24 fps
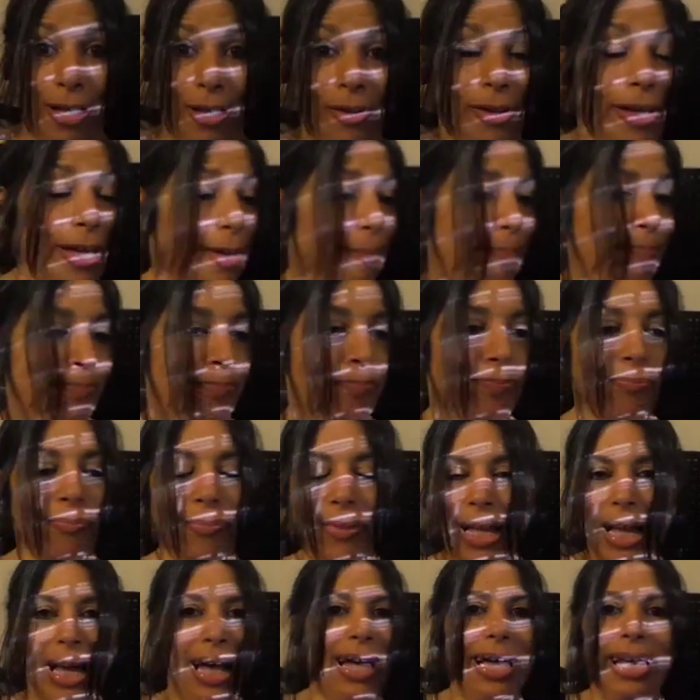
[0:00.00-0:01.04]
okay,
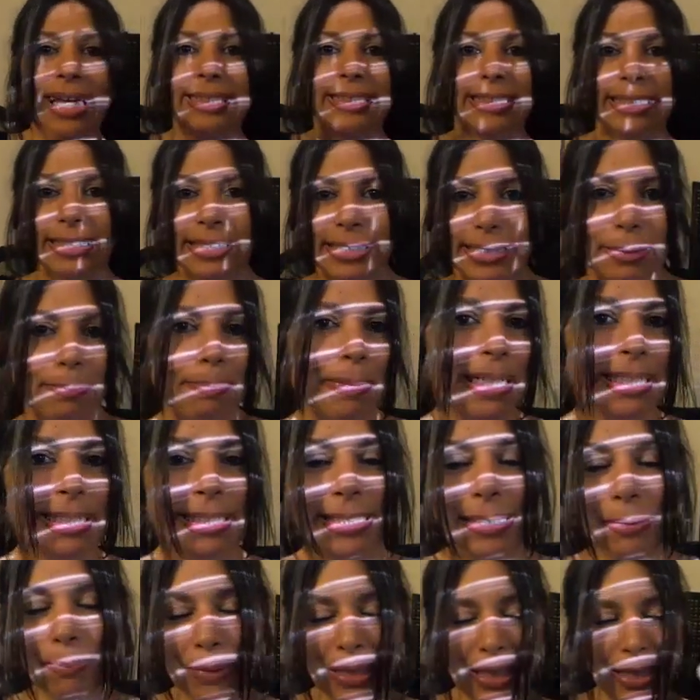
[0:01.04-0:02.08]
I had to
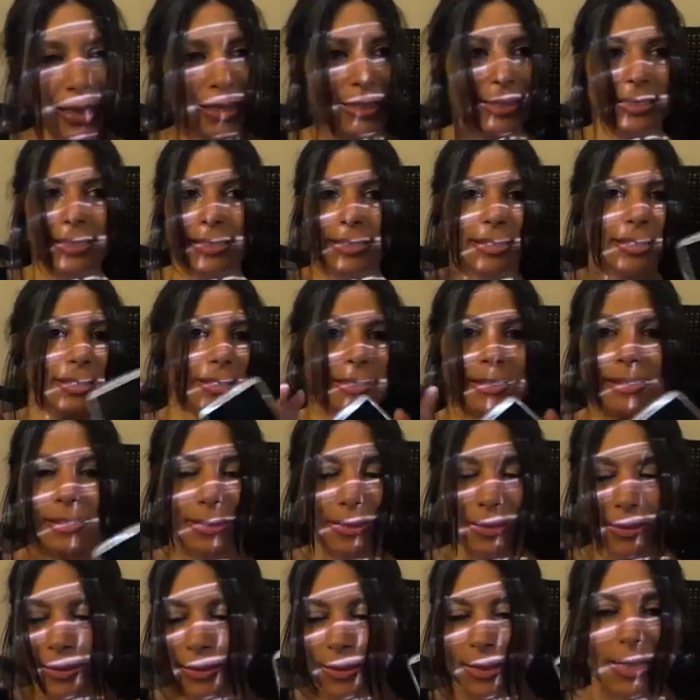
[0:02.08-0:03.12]
splice it because
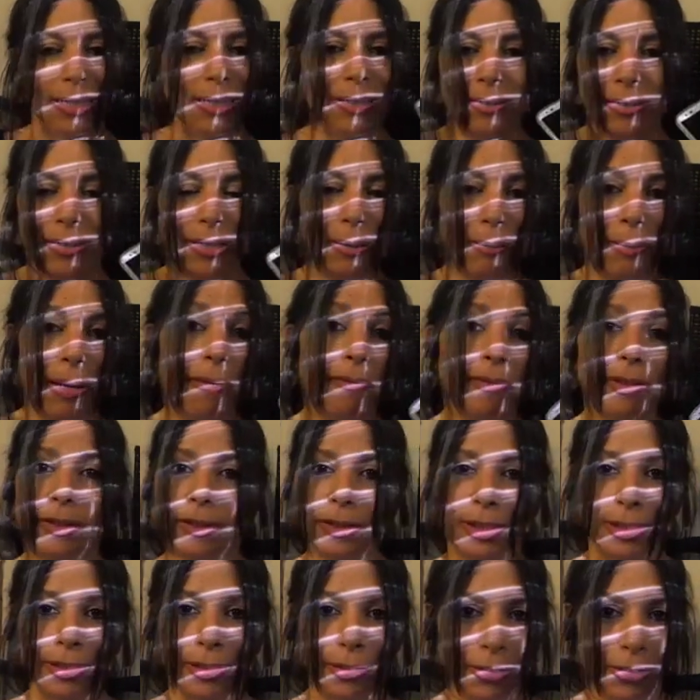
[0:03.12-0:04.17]
I'm having
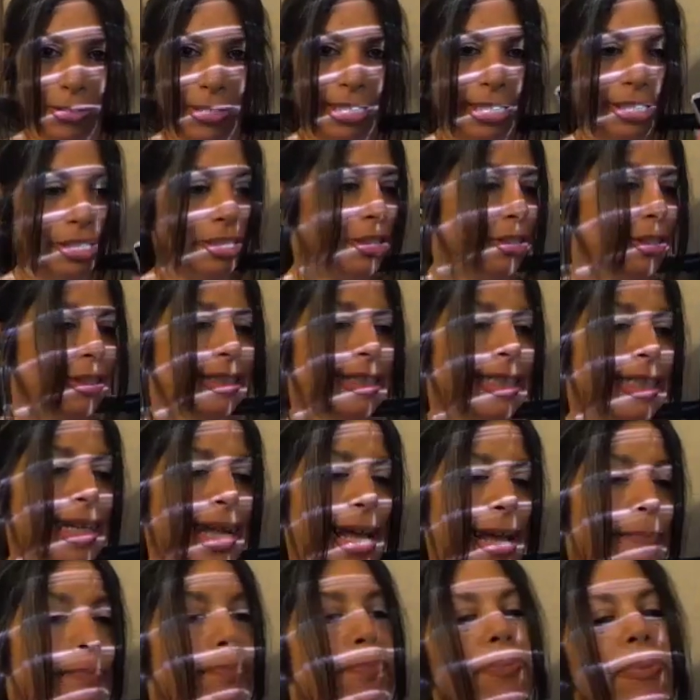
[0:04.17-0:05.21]
all sorts of issues
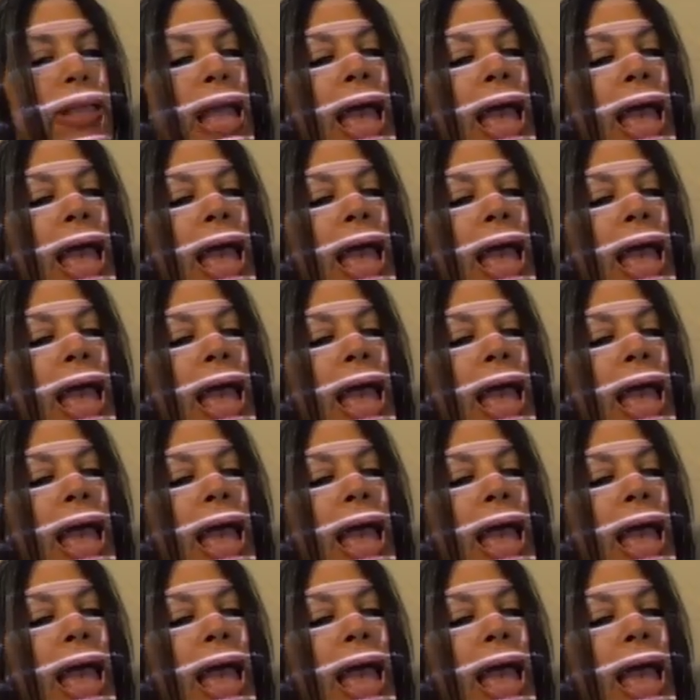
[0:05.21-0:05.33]
today.